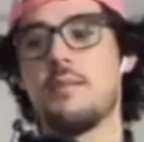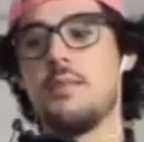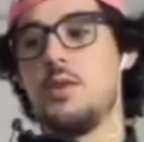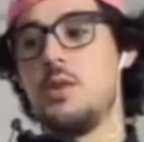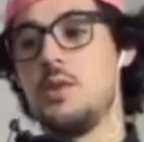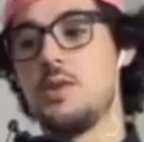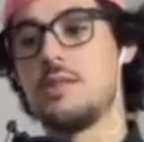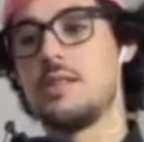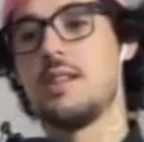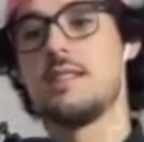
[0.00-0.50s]
You
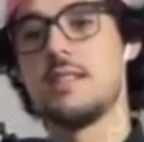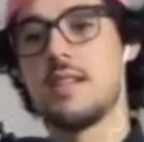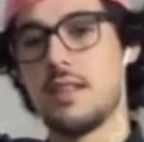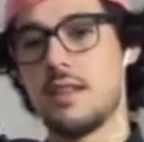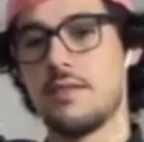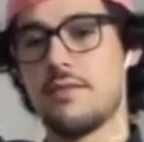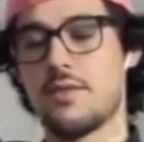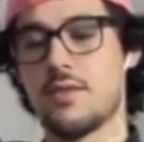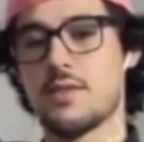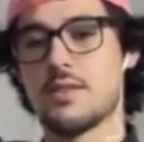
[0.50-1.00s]
just need to take the
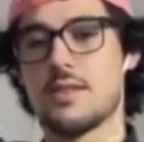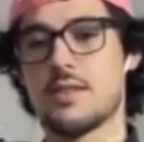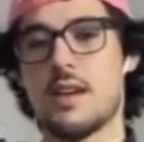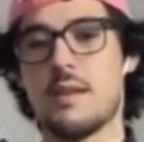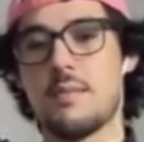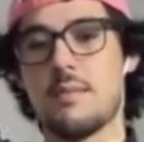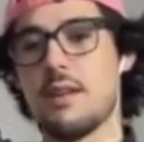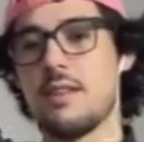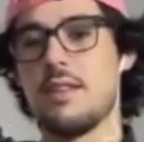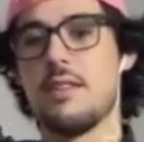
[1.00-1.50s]
first
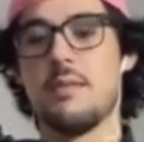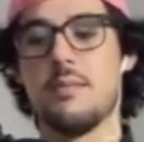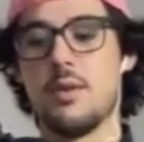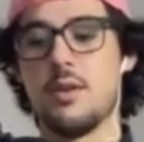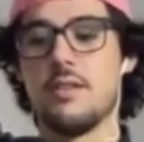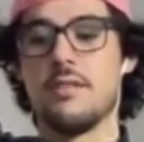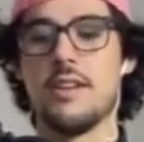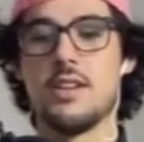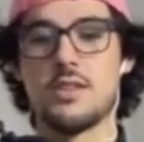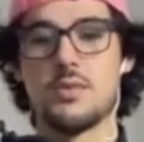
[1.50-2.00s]
step, and then the
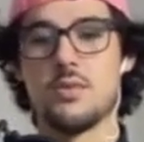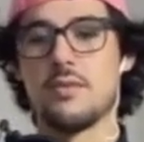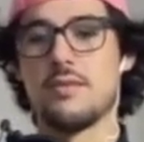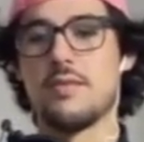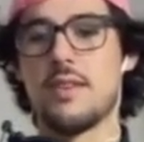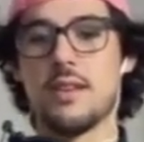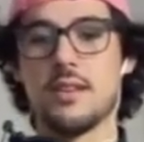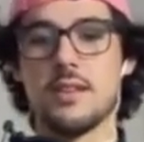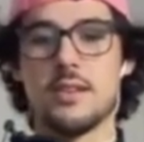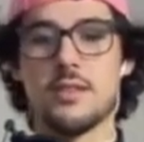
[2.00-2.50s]
motivation will
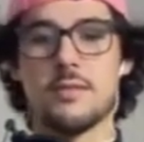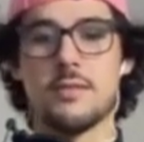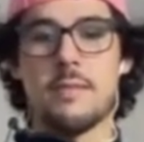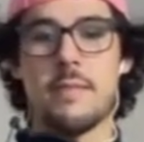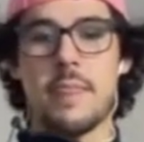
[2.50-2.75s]
follow.